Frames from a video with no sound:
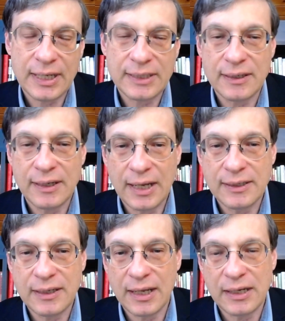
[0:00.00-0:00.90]
And
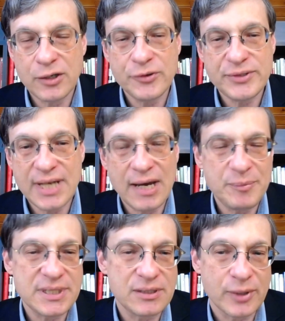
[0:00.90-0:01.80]
it goes the
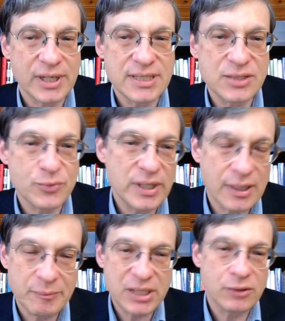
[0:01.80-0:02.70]
opposite direction as well.
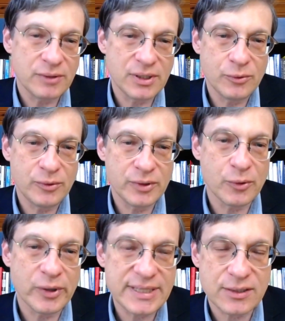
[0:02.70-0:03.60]
I mean,
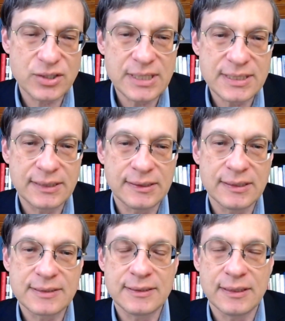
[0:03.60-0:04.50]
you already suggested
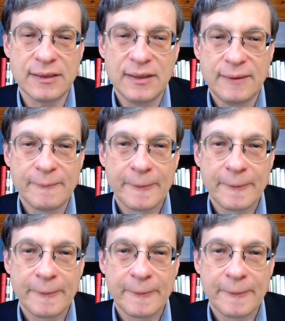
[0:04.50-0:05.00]
this, that